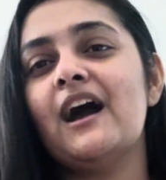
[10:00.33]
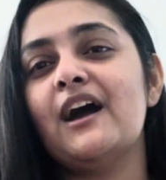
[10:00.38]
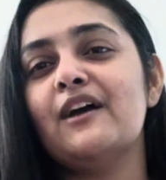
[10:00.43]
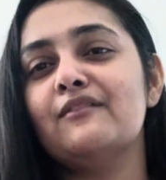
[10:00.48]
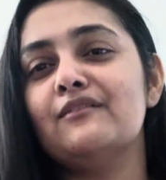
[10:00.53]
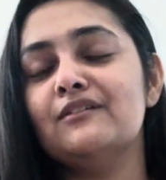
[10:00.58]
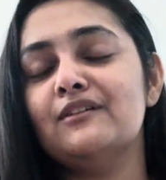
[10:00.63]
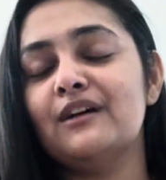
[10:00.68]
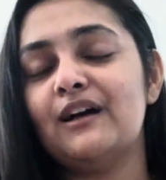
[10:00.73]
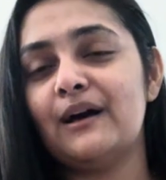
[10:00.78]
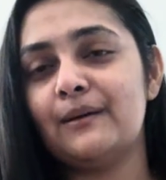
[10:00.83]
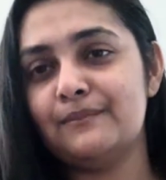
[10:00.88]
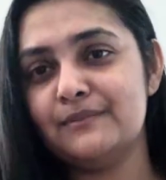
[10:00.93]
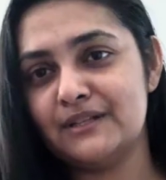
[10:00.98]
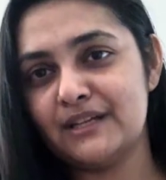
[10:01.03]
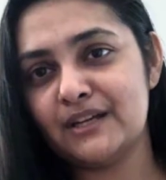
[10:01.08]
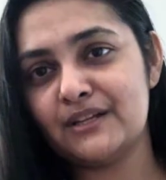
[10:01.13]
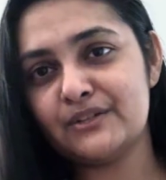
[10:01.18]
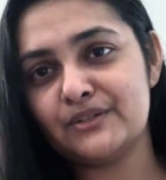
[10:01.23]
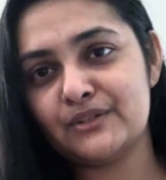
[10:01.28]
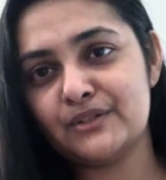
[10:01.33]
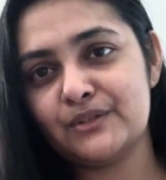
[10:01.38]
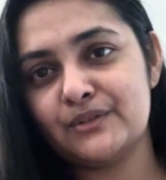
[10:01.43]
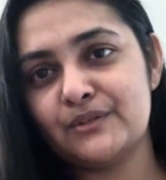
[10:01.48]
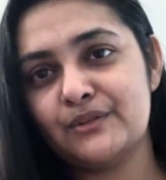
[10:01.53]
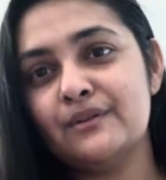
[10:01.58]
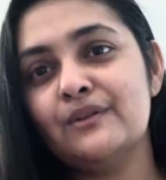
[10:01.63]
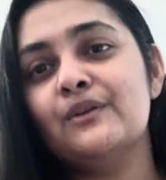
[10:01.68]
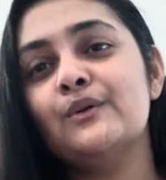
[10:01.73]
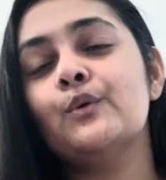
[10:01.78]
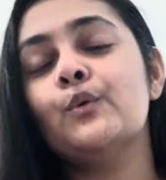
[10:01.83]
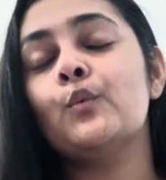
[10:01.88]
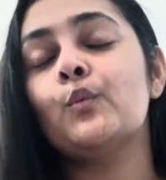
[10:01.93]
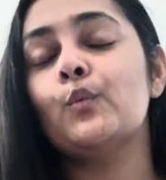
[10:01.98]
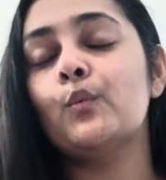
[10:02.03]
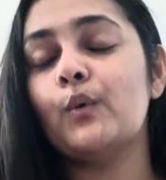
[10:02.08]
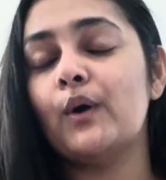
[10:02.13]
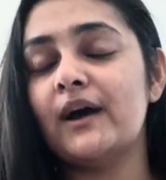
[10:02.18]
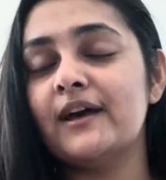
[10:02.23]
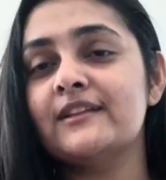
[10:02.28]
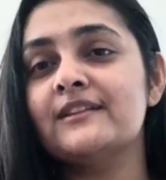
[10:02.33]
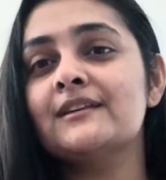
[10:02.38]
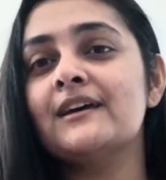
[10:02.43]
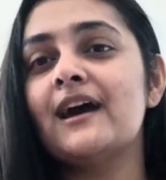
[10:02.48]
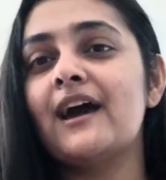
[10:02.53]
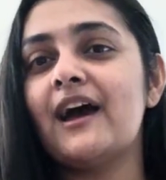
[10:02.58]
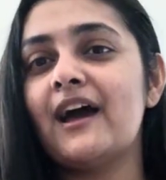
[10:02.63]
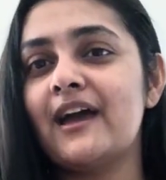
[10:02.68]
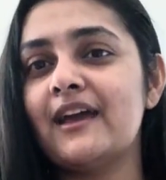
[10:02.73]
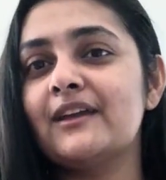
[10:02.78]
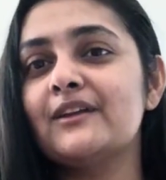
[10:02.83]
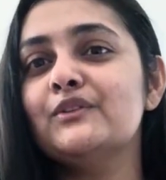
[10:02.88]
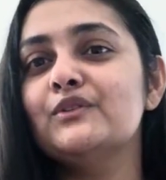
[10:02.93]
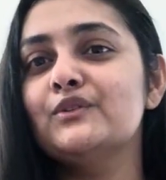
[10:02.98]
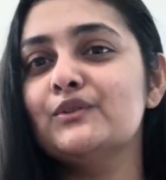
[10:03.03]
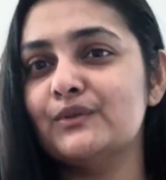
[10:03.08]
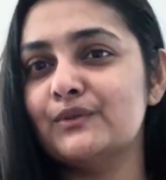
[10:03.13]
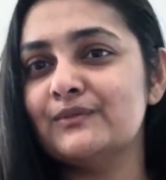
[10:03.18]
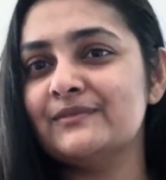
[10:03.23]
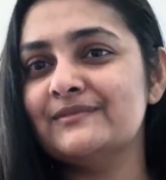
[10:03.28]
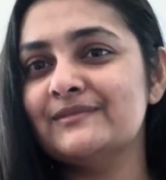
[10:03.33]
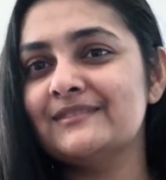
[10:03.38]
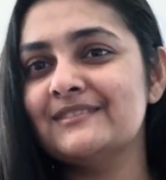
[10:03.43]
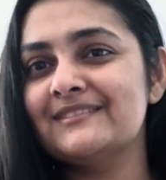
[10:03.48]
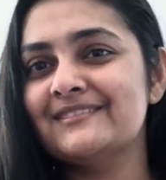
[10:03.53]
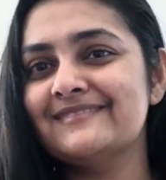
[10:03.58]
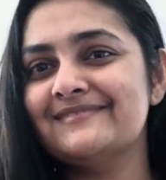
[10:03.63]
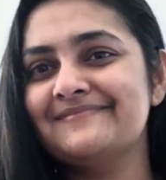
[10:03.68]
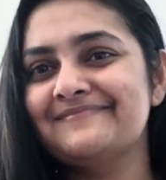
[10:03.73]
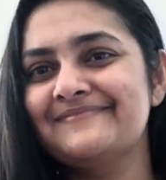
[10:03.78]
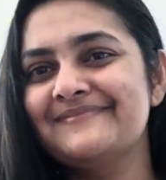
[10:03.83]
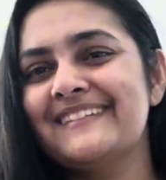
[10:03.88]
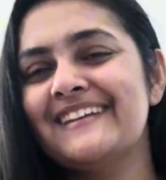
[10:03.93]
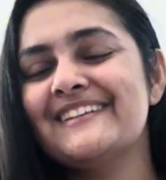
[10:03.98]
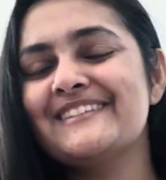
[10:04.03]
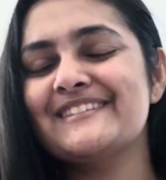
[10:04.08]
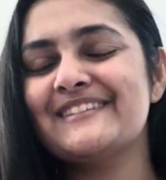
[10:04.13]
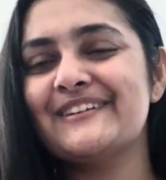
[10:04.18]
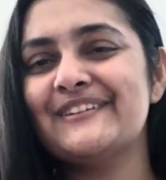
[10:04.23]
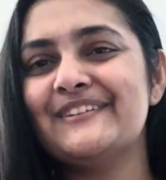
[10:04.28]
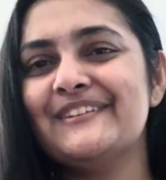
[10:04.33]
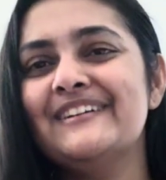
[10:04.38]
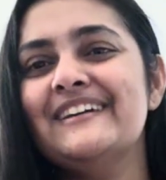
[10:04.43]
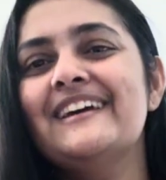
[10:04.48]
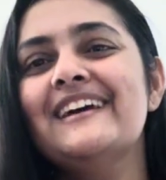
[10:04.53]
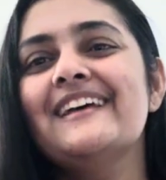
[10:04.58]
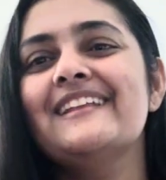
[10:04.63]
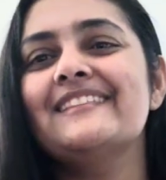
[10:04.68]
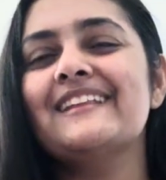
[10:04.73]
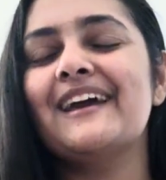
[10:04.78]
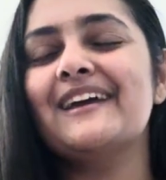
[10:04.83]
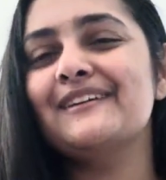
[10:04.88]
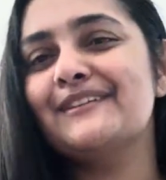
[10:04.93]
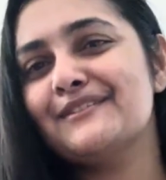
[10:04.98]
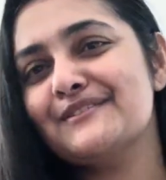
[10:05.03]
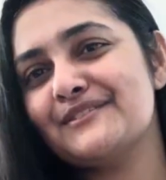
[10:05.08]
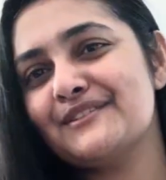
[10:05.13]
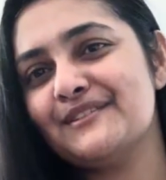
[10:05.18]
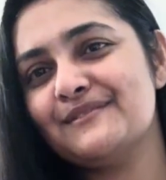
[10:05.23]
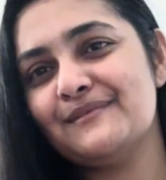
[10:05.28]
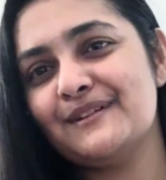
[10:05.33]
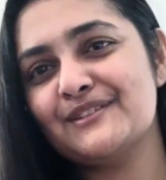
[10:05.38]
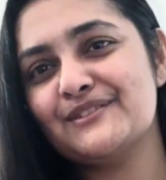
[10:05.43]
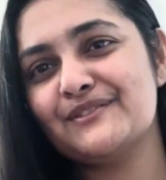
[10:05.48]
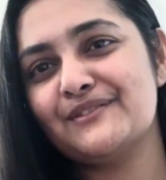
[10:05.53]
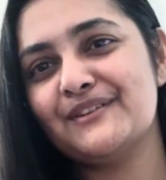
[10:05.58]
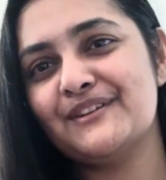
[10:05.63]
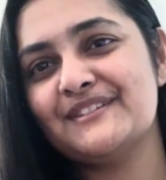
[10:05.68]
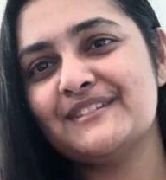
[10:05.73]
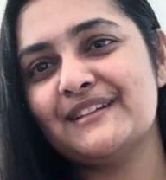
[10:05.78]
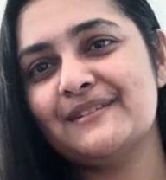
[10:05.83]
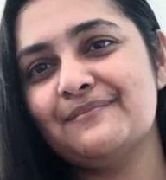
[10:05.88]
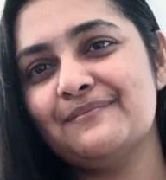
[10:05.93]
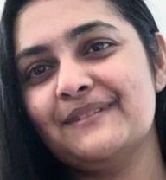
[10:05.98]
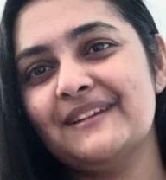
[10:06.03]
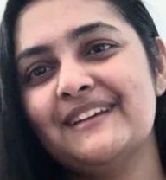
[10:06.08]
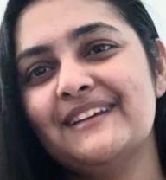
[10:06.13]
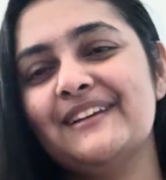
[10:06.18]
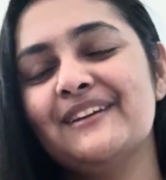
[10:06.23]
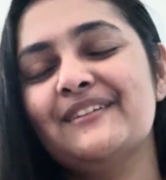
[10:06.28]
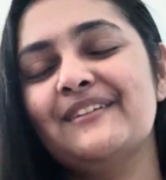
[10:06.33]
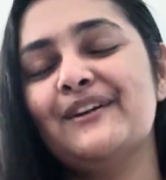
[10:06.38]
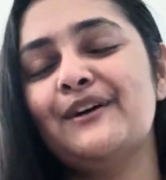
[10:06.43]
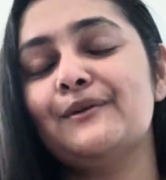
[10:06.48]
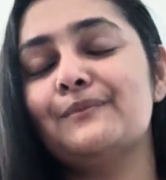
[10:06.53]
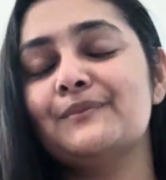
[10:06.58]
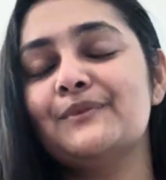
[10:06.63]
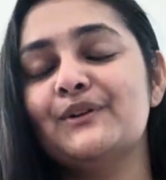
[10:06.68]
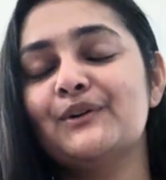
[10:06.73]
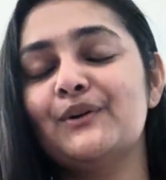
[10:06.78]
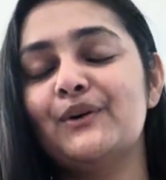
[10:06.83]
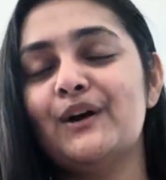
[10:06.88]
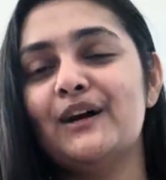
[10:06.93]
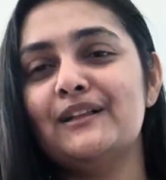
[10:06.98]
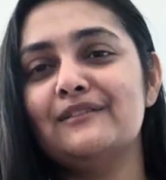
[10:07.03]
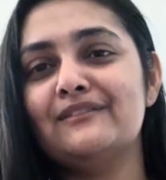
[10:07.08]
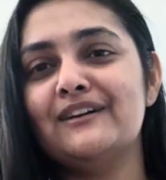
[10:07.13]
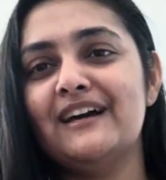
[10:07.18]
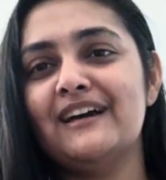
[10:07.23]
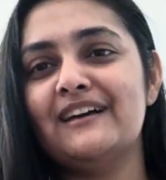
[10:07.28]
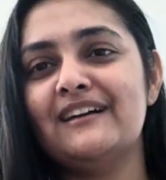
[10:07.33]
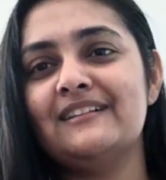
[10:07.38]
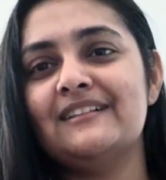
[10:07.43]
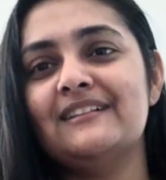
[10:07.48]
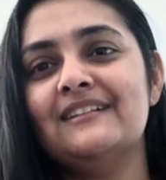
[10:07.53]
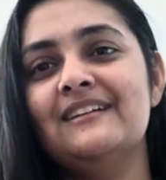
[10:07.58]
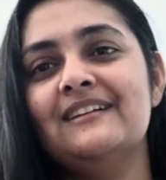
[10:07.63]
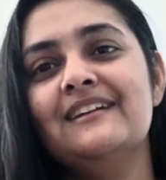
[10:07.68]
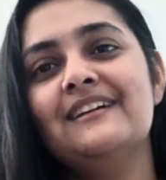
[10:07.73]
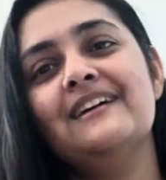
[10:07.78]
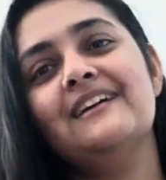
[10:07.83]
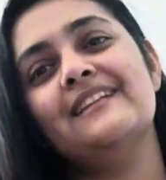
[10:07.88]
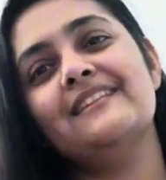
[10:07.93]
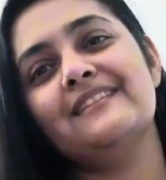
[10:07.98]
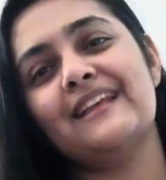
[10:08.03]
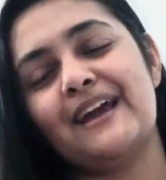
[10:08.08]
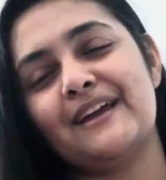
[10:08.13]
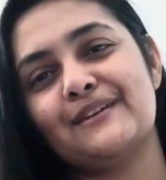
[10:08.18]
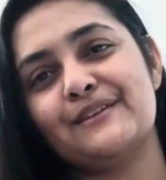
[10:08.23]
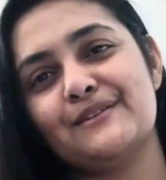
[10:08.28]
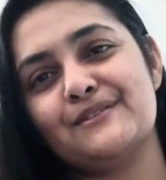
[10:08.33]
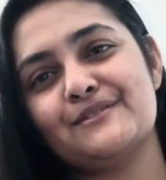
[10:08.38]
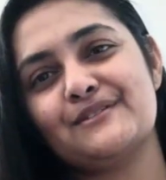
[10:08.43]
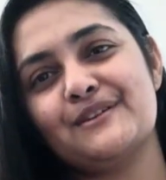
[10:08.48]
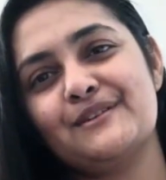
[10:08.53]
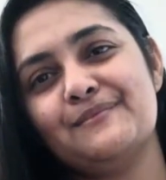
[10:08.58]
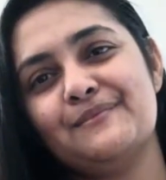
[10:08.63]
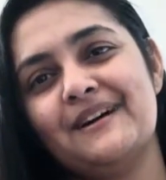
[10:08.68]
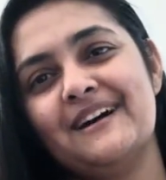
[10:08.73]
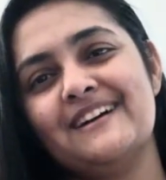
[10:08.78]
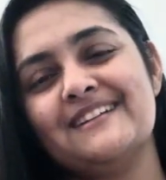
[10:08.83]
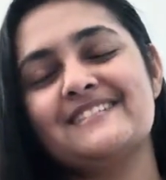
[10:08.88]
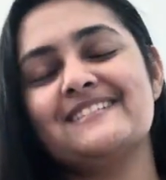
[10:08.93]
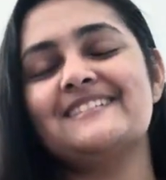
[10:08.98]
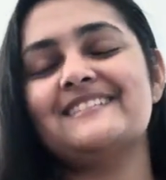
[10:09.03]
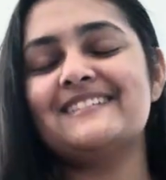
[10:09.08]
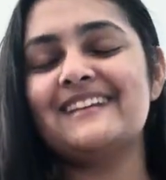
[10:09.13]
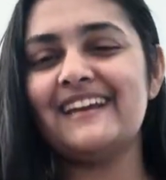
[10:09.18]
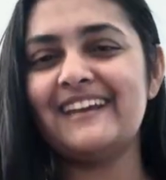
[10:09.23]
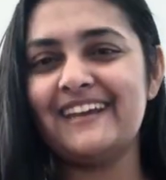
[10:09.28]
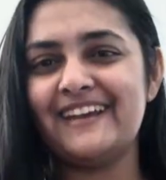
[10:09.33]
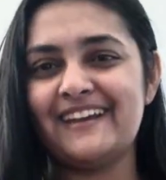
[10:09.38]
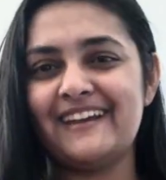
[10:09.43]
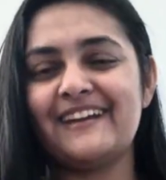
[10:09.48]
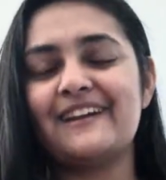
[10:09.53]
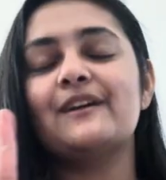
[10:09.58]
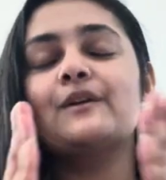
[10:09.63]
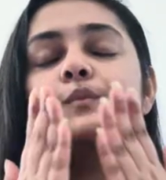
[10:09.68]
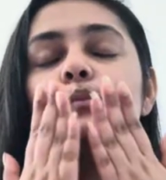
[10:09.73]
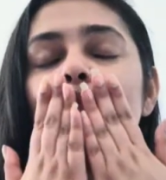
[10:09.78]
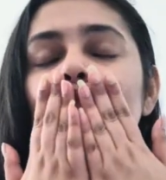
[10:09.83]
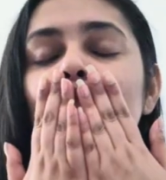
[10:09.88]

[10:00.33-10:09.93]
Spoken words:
I will update you what I do. So thank you so much for watching me. Hope you all well. Thank you so much. Take care.